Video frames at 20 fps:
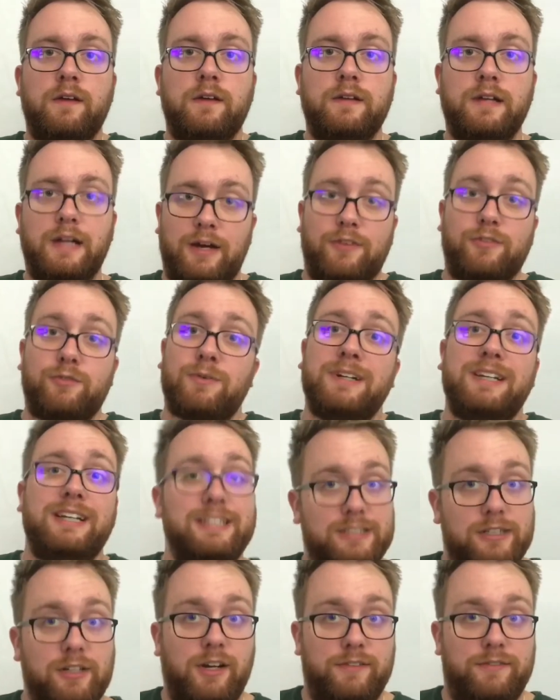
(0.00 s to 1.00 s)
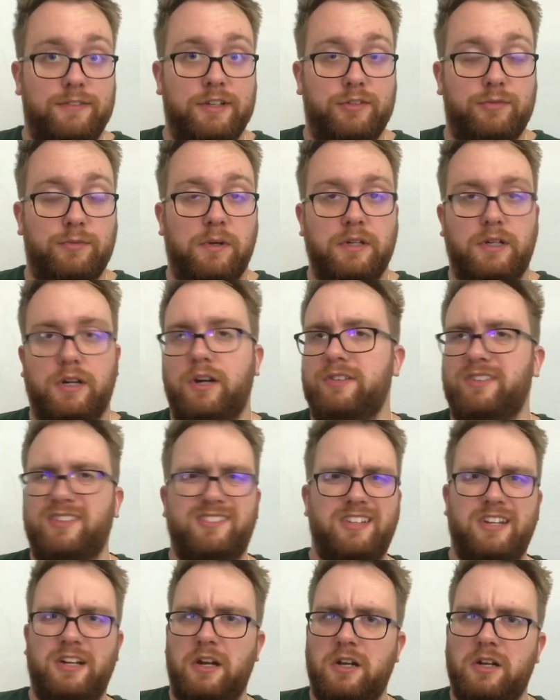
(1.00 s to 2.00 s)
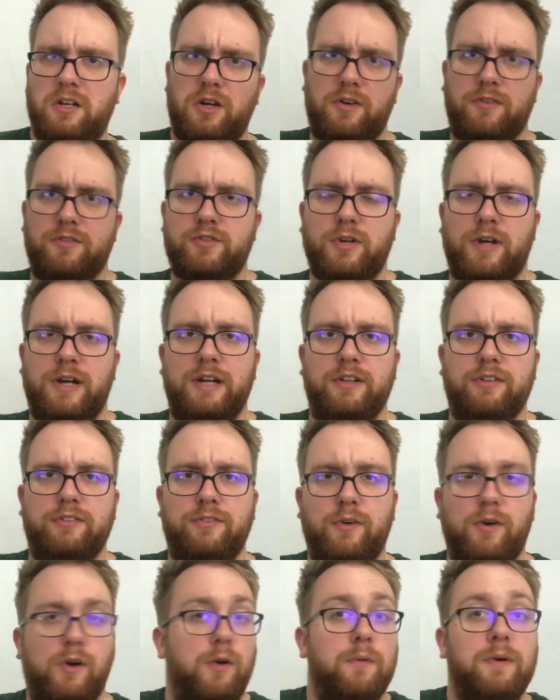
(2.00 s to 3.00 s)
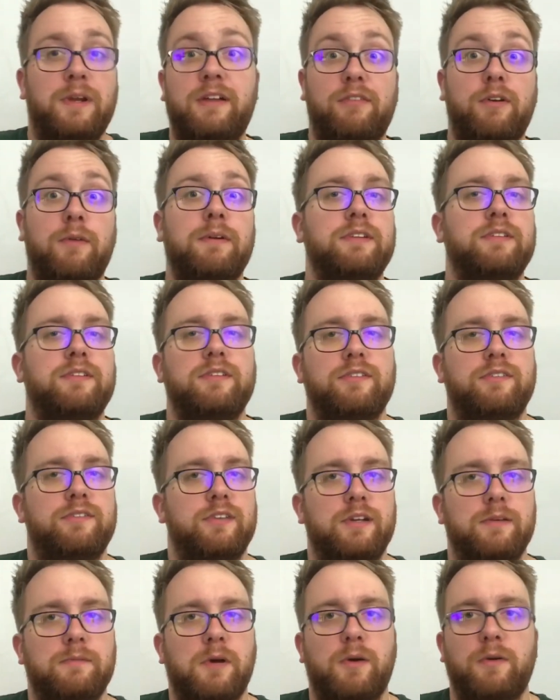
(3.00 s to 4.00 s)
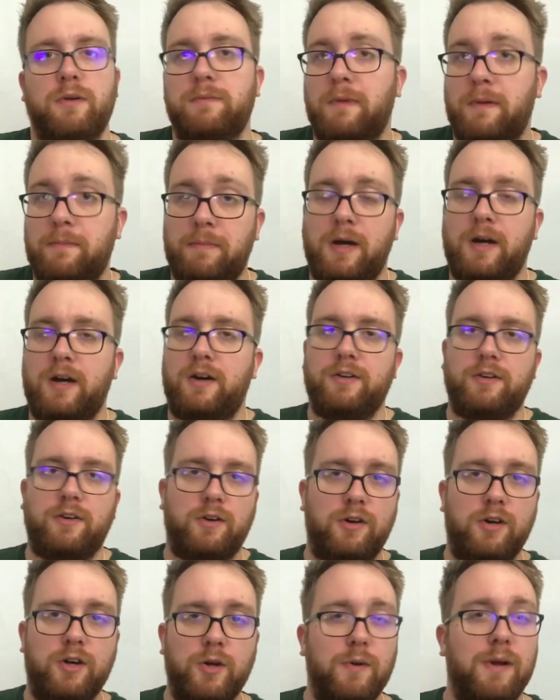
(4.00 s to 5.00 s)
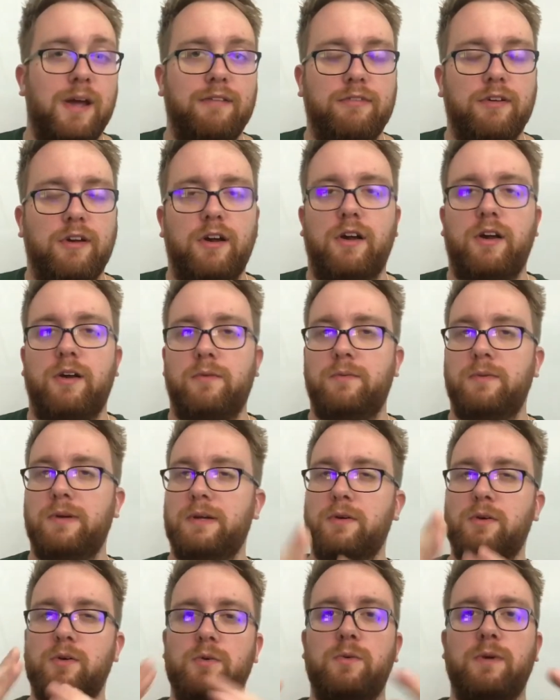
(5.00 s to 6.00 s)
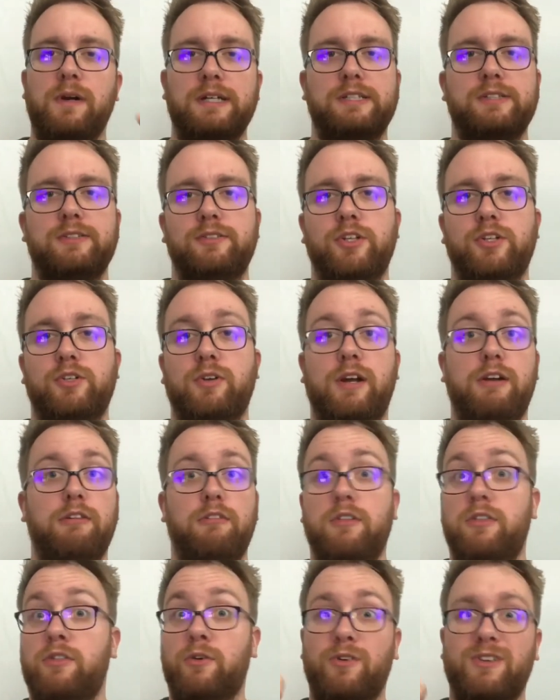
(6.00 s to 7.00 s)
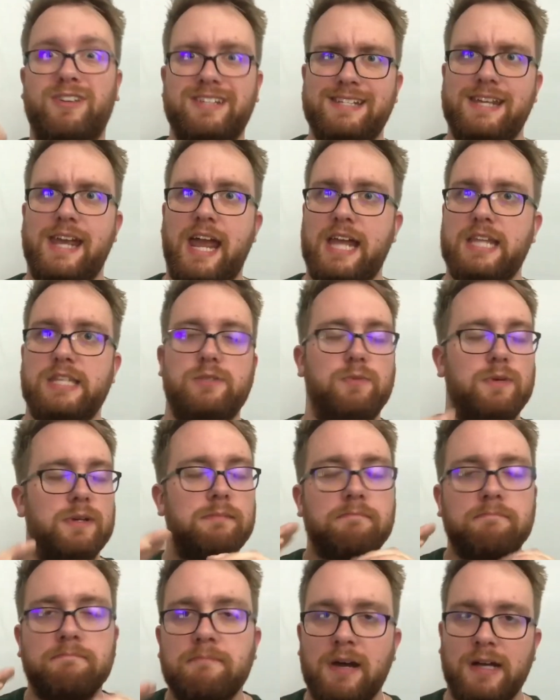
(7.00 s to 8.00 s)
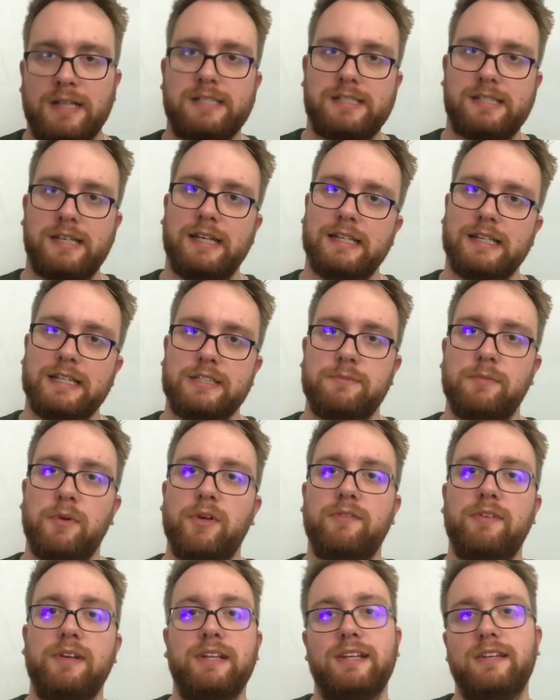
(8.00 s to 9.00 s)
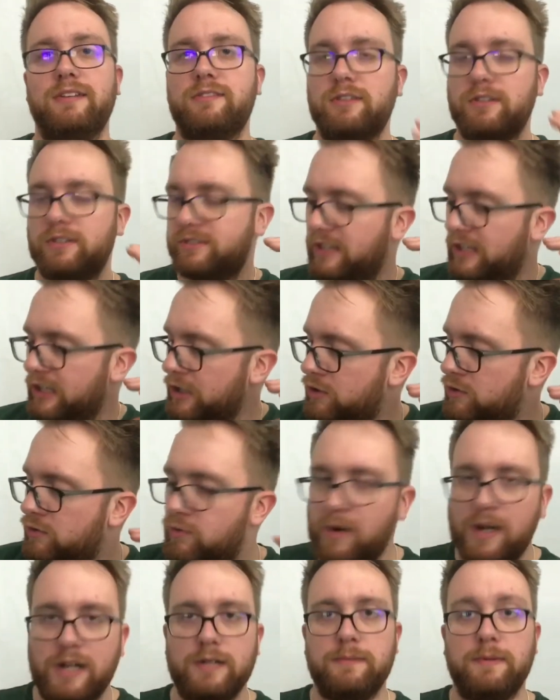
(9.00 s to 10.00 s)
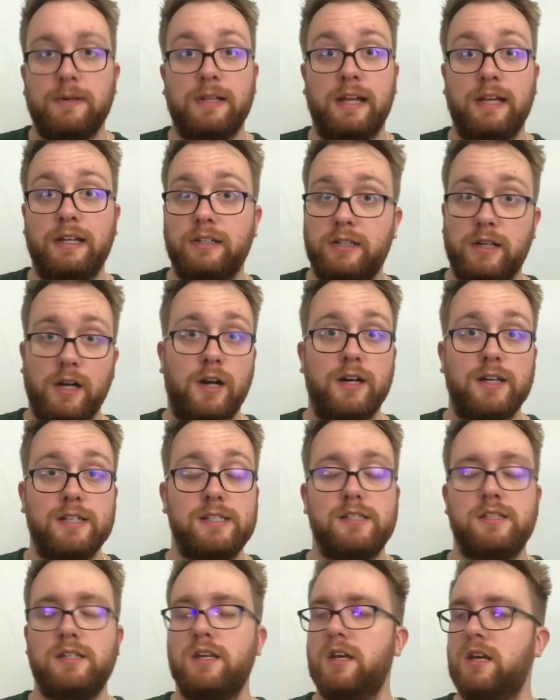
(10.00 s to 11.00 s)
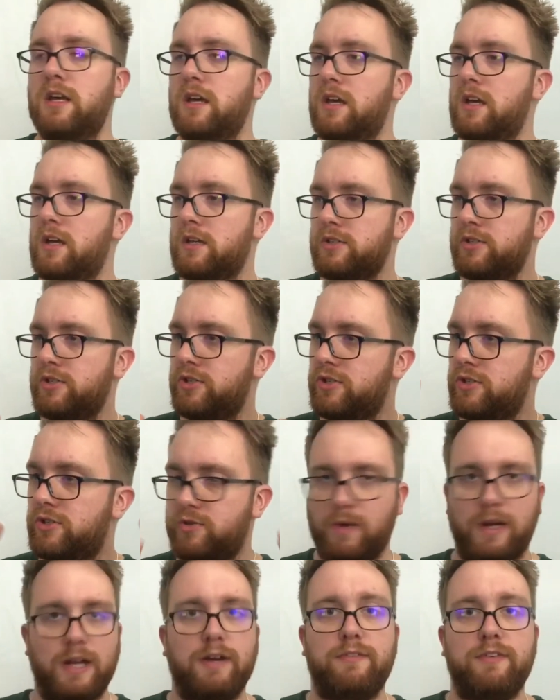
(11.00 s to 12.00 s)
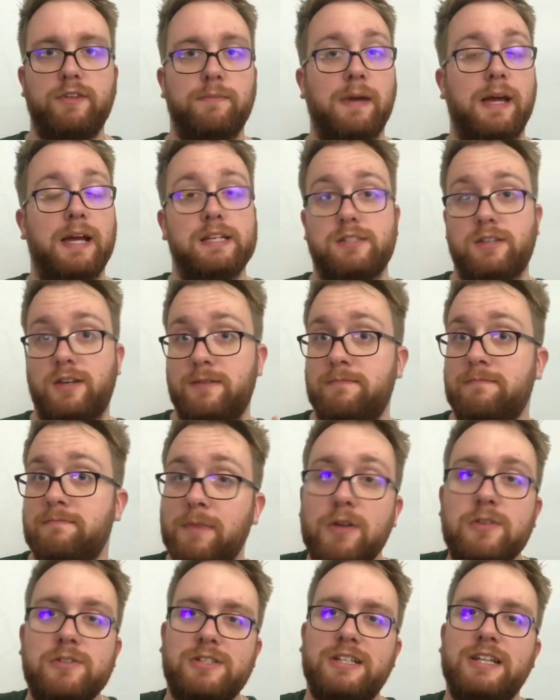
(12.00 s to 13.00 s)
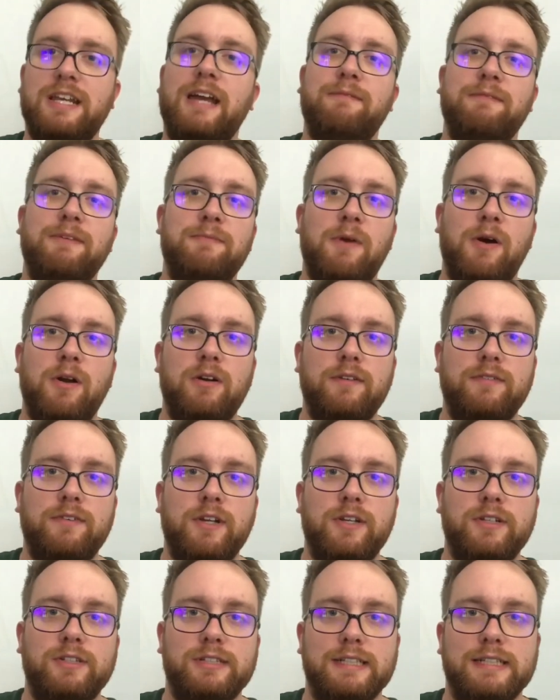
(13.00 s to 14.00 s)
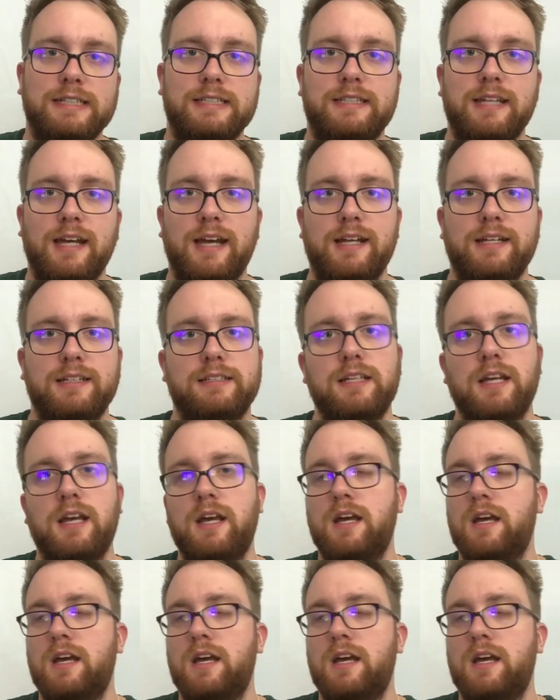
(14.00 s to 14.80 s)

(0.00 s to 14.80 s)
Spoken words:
Now, I was really excited for this one, guys. I'd seen a lot of trailers for it. Whenever I went to the cinema with my partner or whoever, we always saw the trailer and thought, yes, we must see this movie. This looks incredible. And guys, straight off the bat, as I mostly am with my reviews these days,